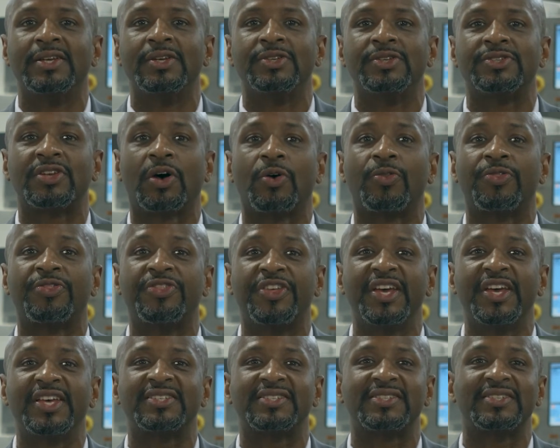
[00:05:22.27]
So
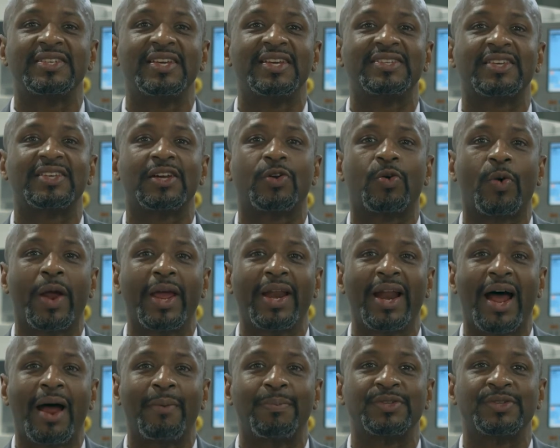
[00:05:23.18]
this is a great
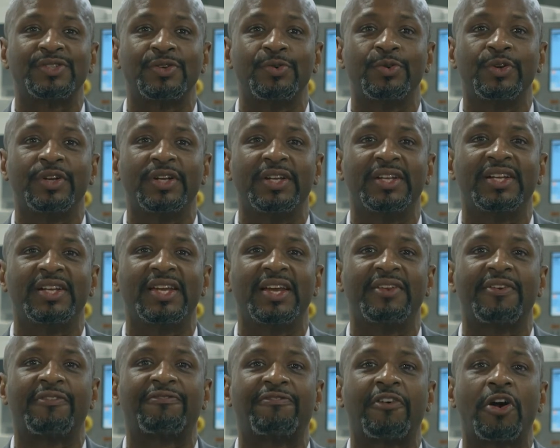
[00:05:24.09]
opportunity to
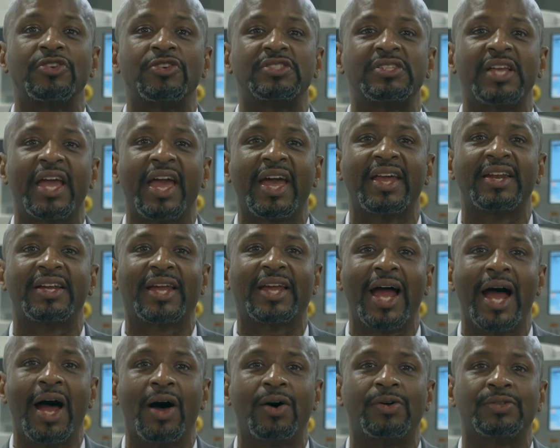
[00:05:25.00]
get a firsthand
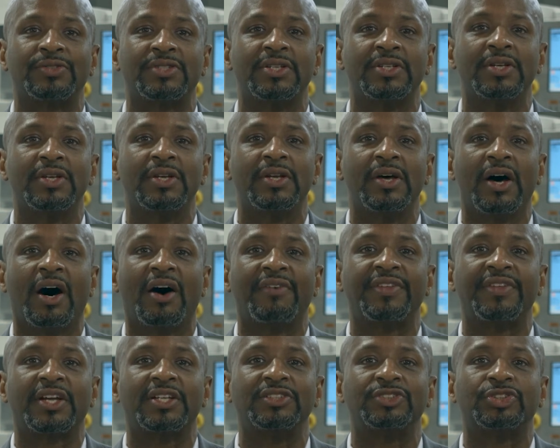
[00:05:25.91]
account of
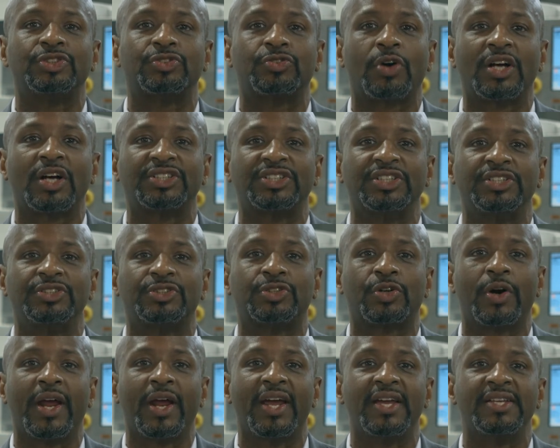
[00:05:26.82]
the construction
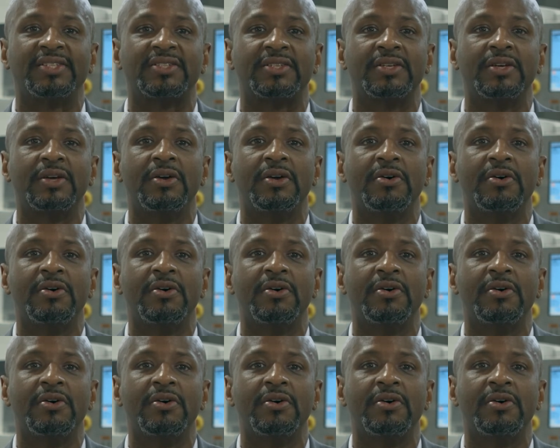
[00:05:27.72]
trades